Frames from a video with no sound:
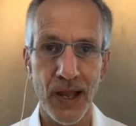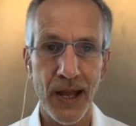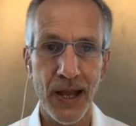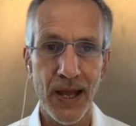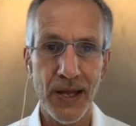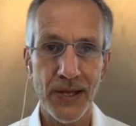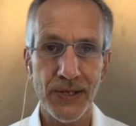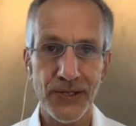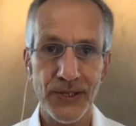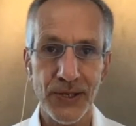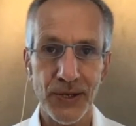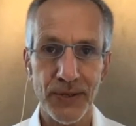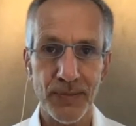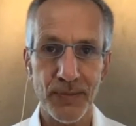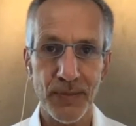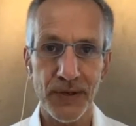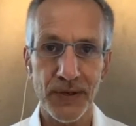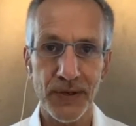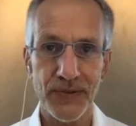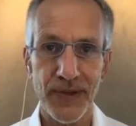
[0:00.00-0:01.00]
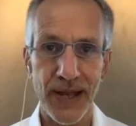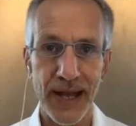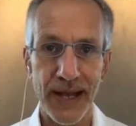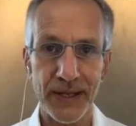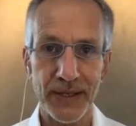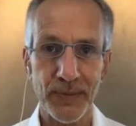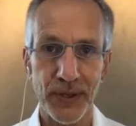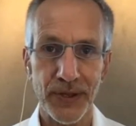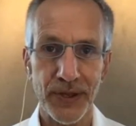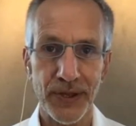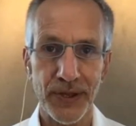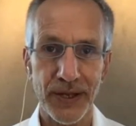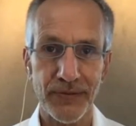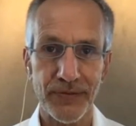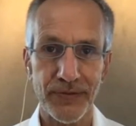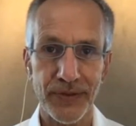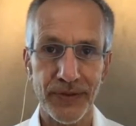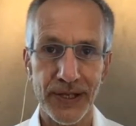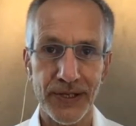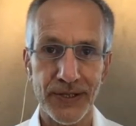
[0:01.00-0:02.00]
So the most valuable thing
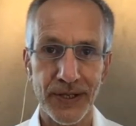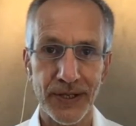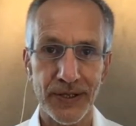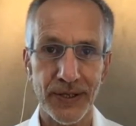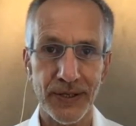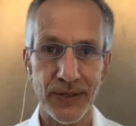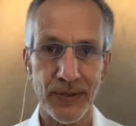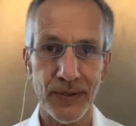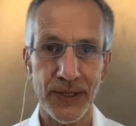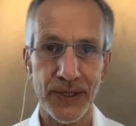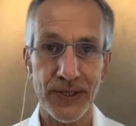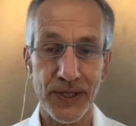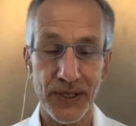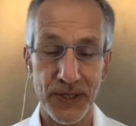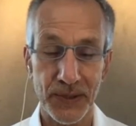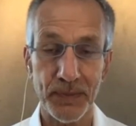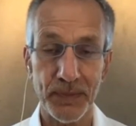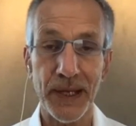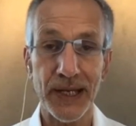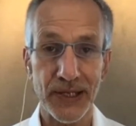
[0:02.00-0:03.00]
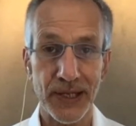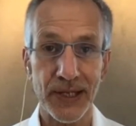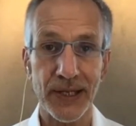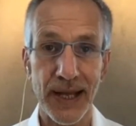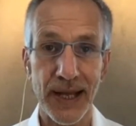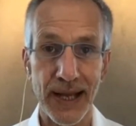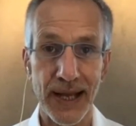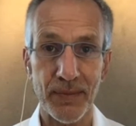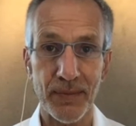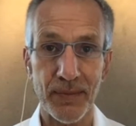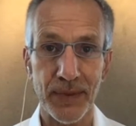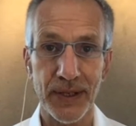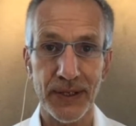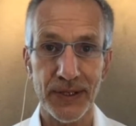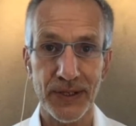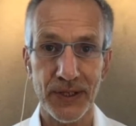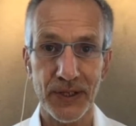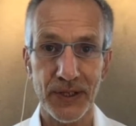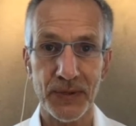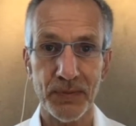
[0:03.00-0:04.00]
for us to do is to speak to them,
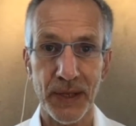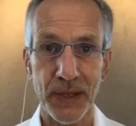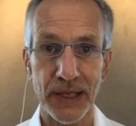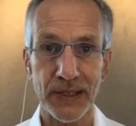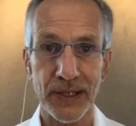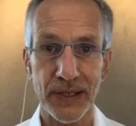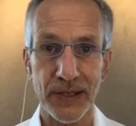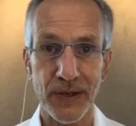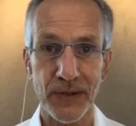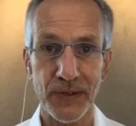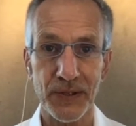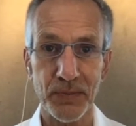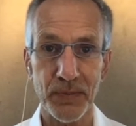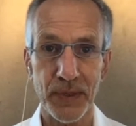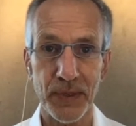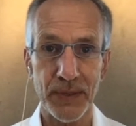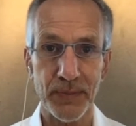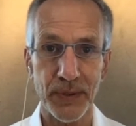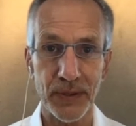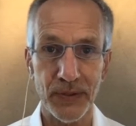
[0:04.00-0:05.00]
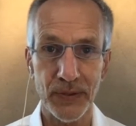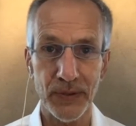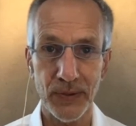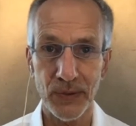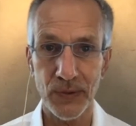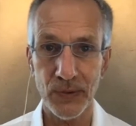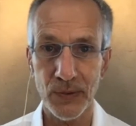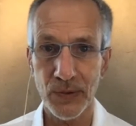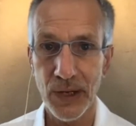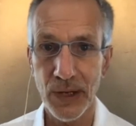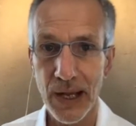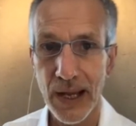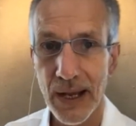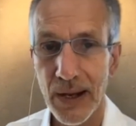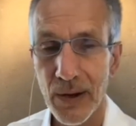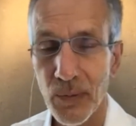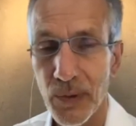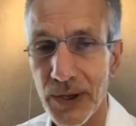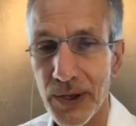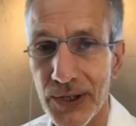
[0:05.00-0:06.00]
to speak to those people who,
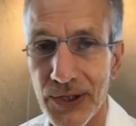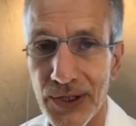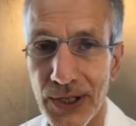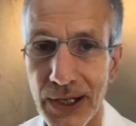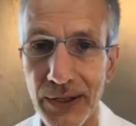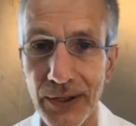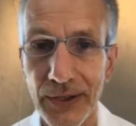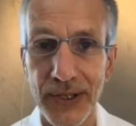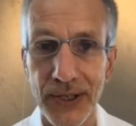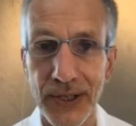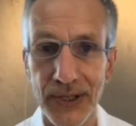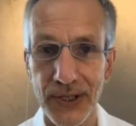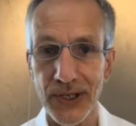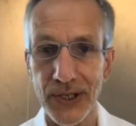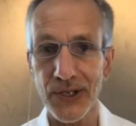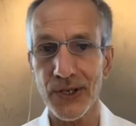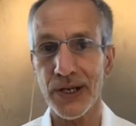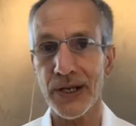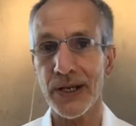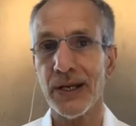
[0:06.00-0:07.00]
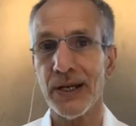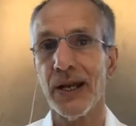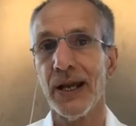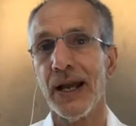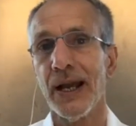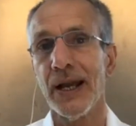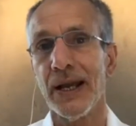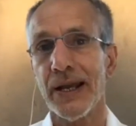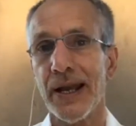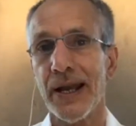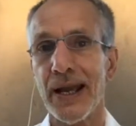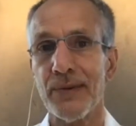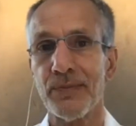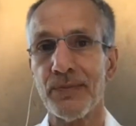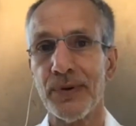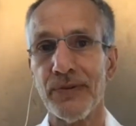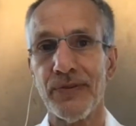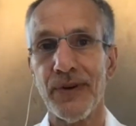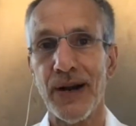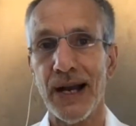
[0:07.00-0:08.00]
with a single decision, can
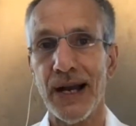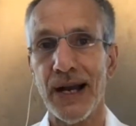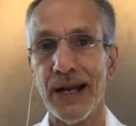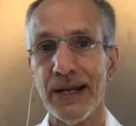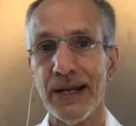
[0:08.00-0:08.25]
provide